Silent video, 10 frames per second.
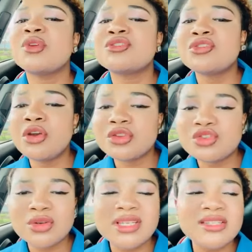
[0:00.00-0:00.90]
with
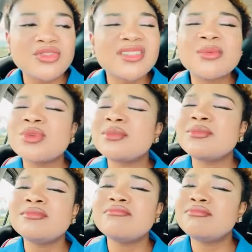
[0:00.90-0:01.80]
church, you're distracted with
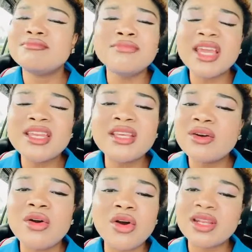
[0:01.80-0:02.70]
many
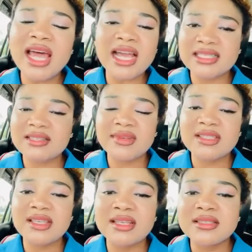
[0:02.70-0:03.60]
other
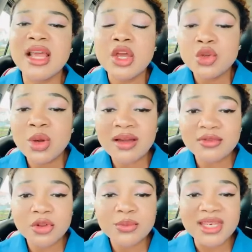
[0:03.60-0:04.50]
activities, you have
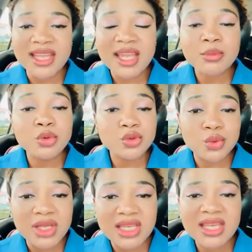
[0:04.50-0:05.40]
not been able
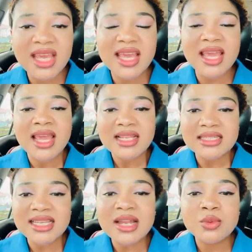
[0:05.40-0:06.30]
to hear
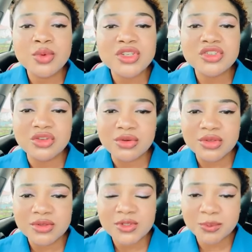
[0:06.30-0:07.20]
that which the
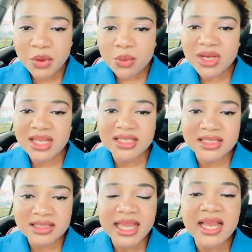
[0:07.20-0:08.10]
Spirit is
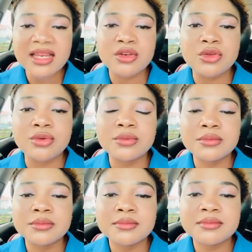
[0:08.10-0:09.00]
telling you.
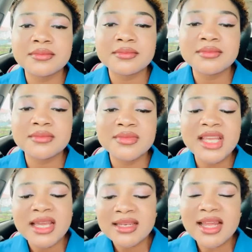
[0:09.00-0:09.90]

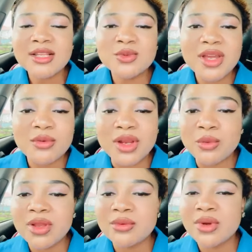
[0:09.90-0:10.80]
That is why
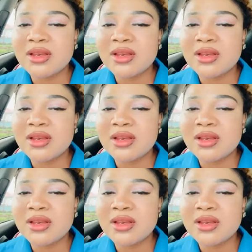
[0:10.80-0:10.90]
when